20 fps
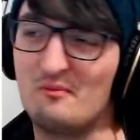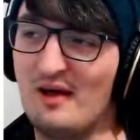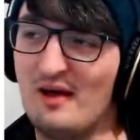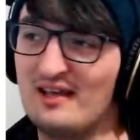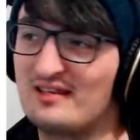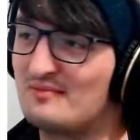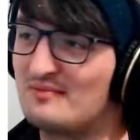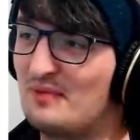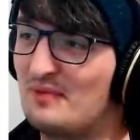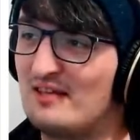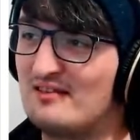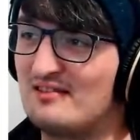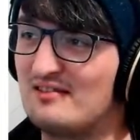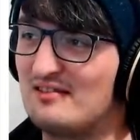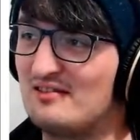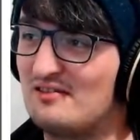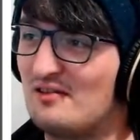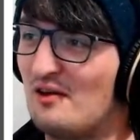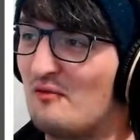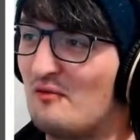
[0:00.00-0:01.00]
best pieces
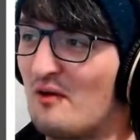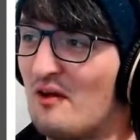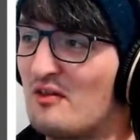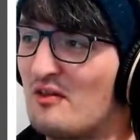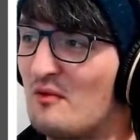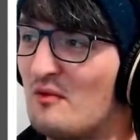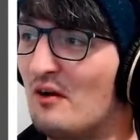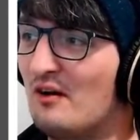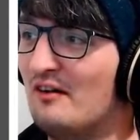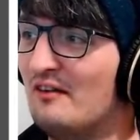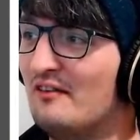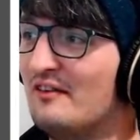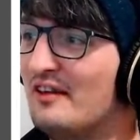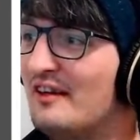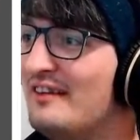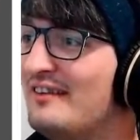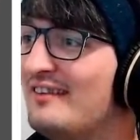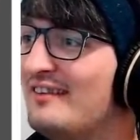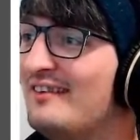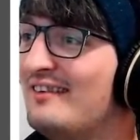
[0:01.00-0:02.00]
of software in the world.
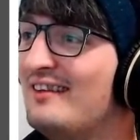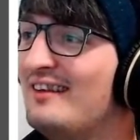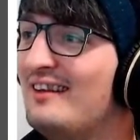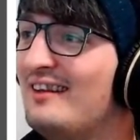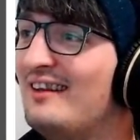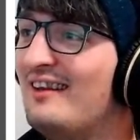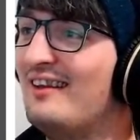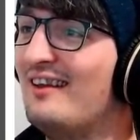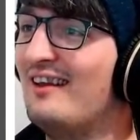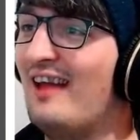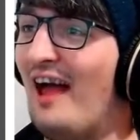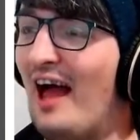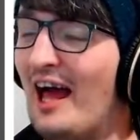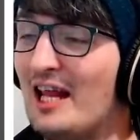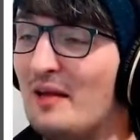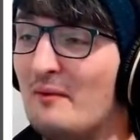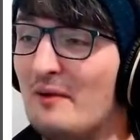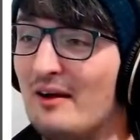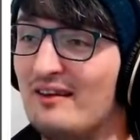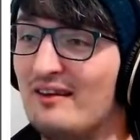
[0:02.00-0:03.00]

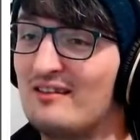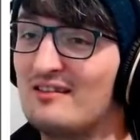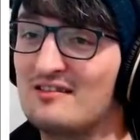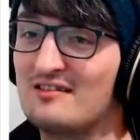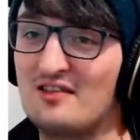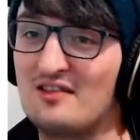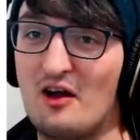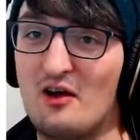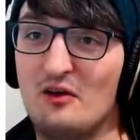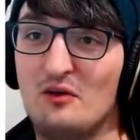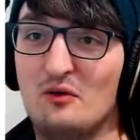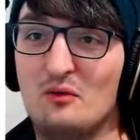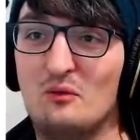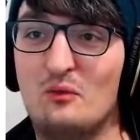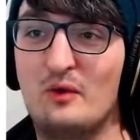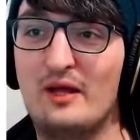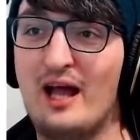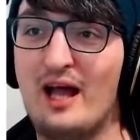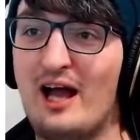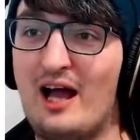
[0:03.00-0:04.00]
Anyway, so
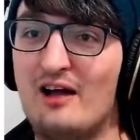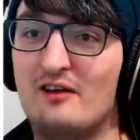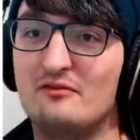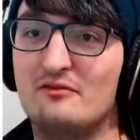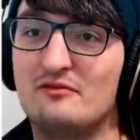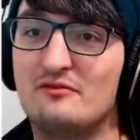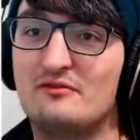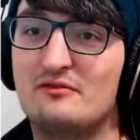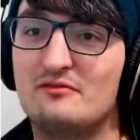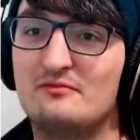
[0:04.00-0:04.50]
we have...